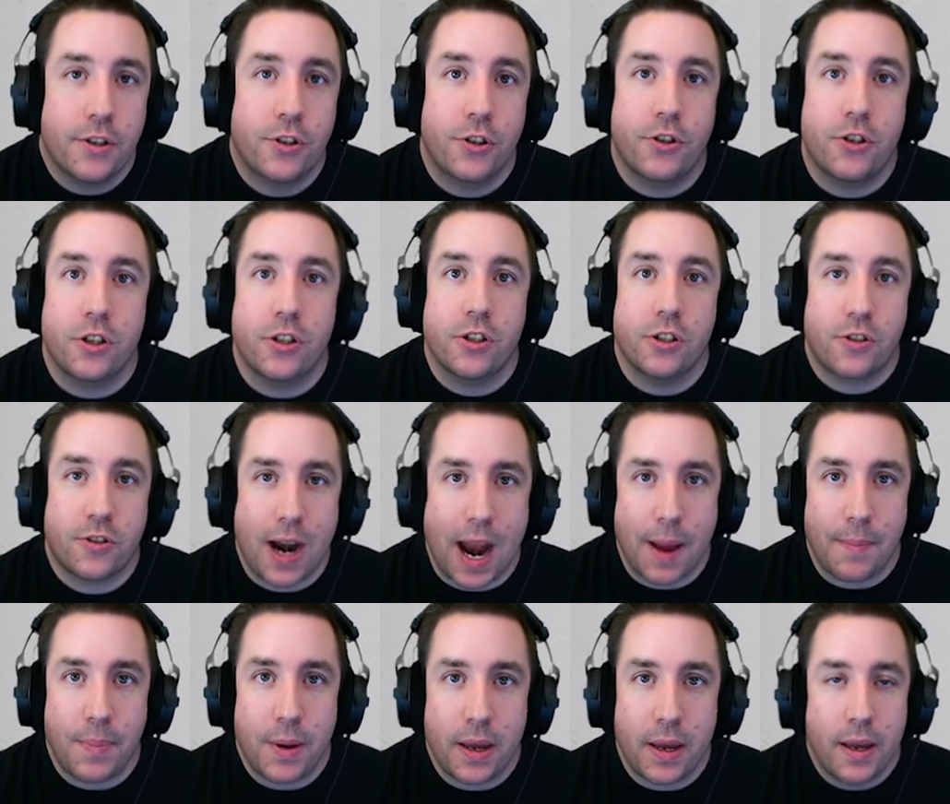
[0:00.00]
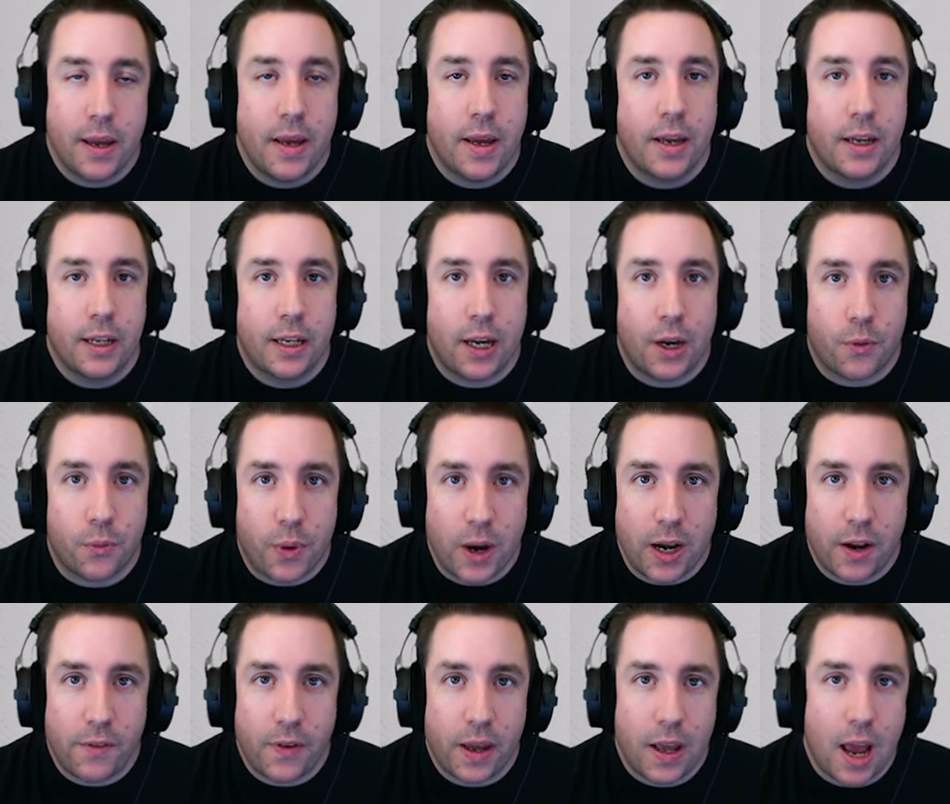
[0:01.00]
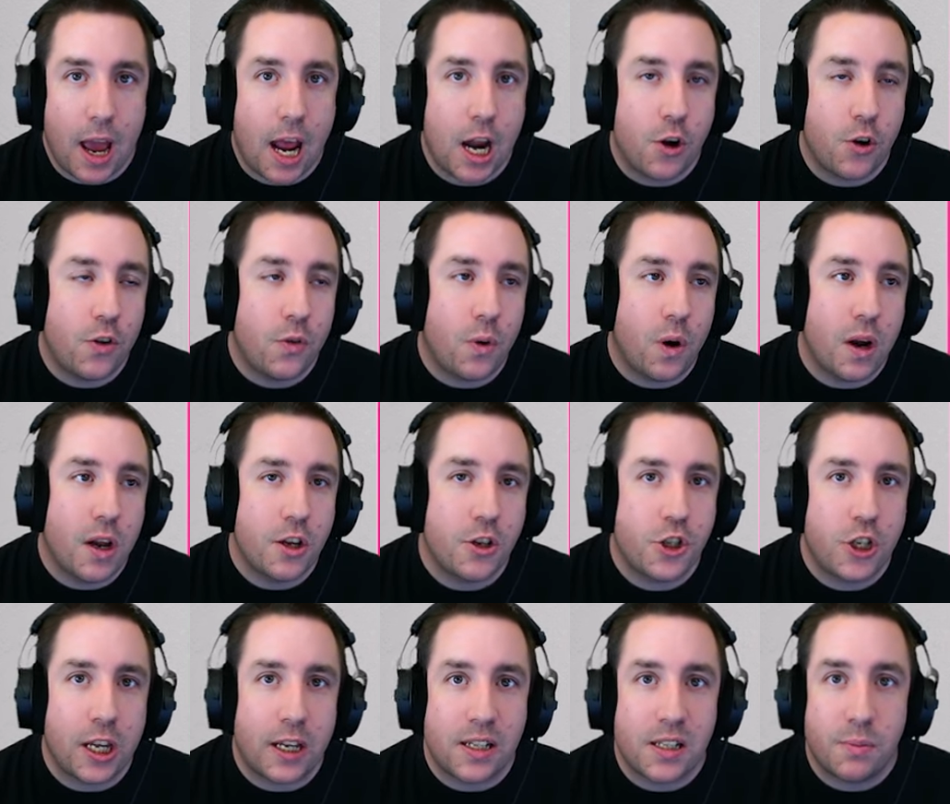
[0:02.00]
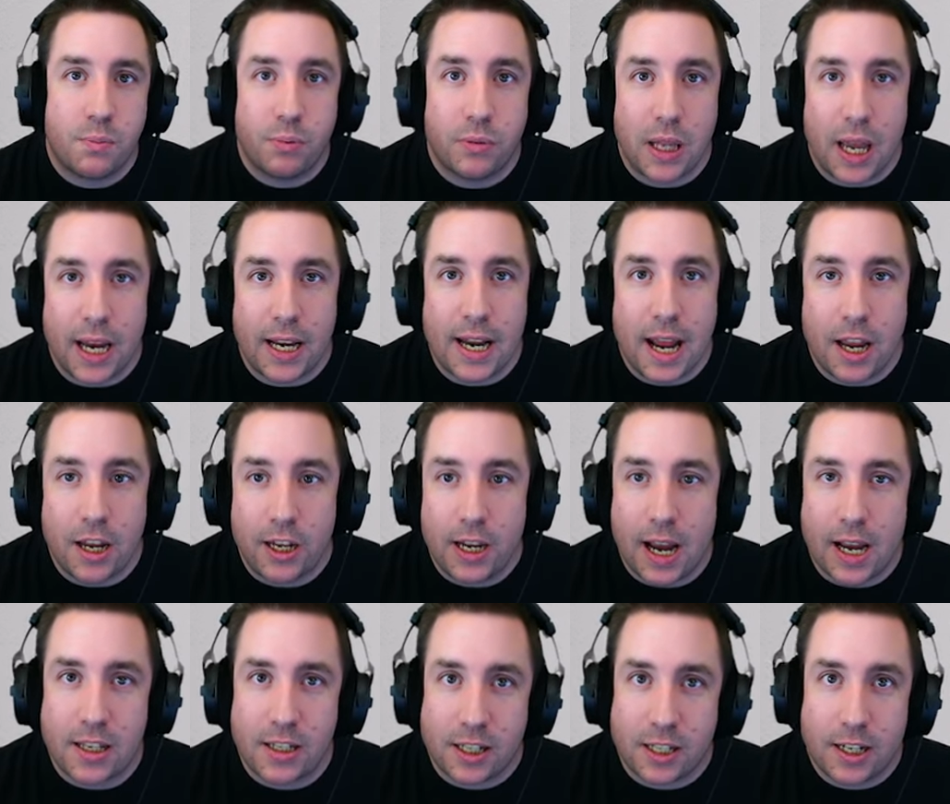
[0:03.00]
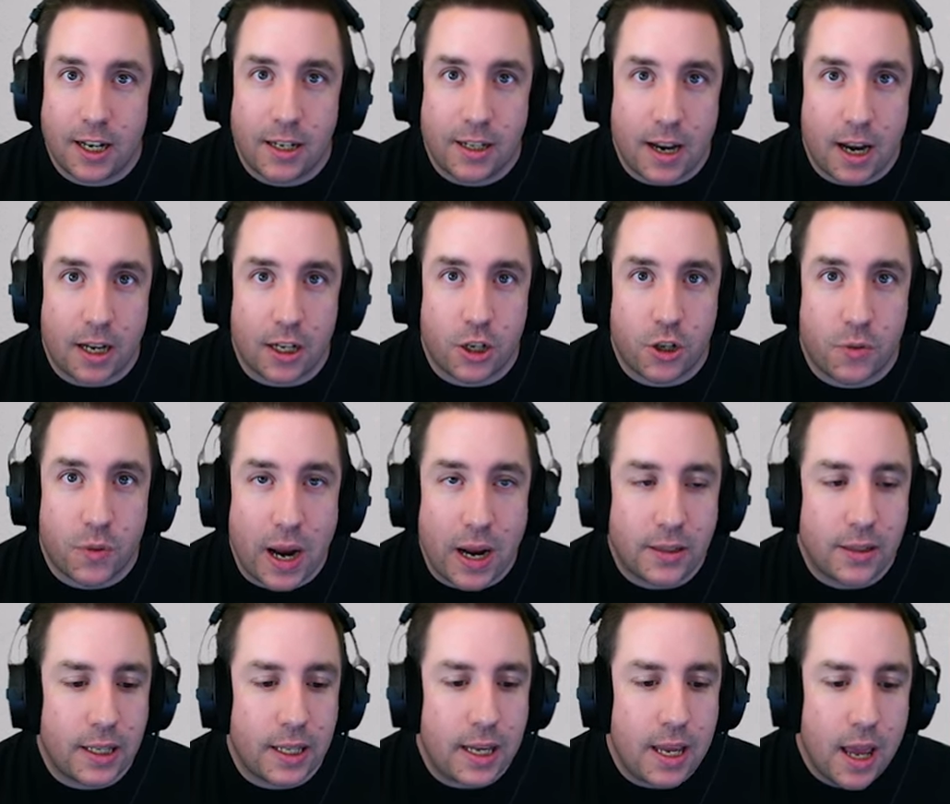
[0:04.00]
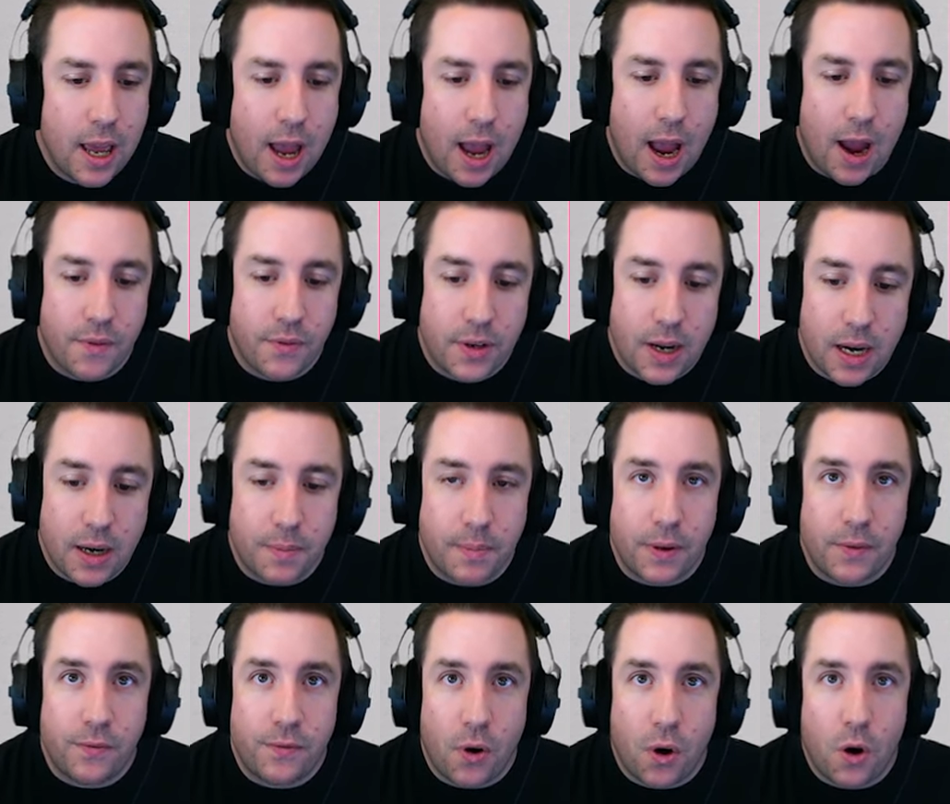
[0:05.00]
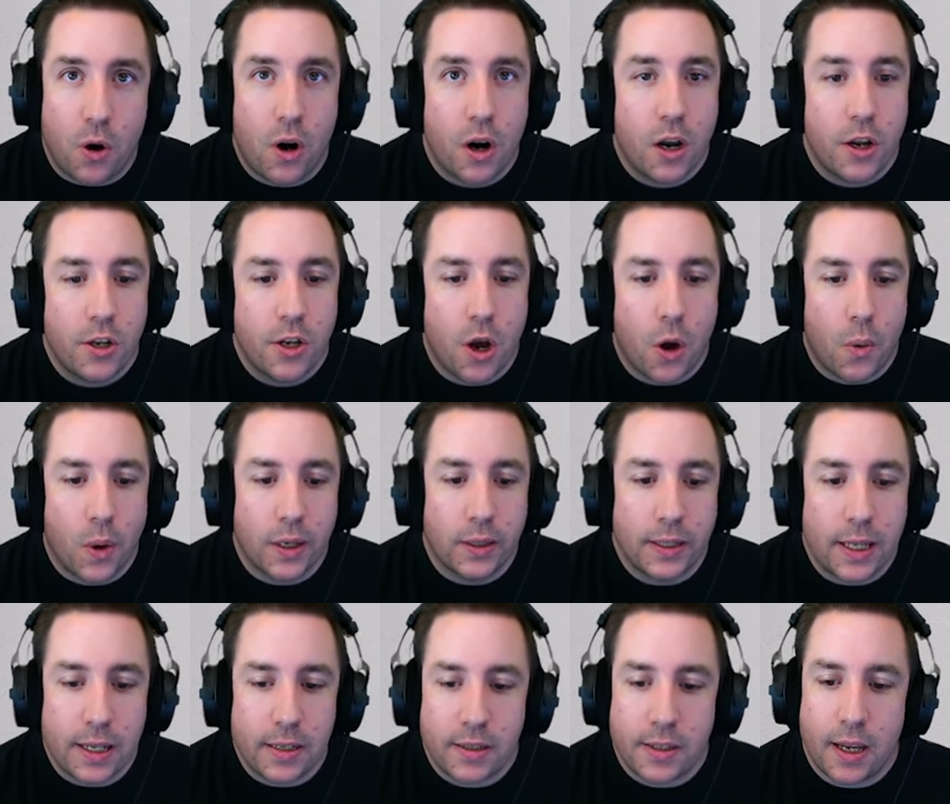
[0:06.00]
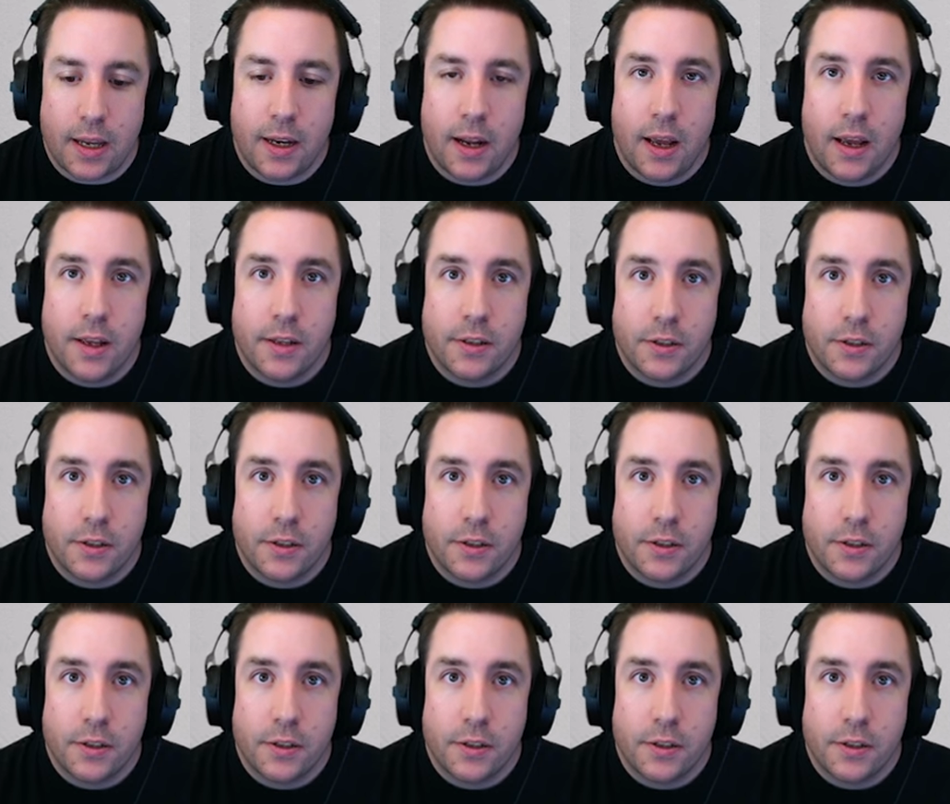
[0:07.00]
So just scrap it, get rid of it. I only want to explain how you guys could have done it correctly. I've done it before. No one listened.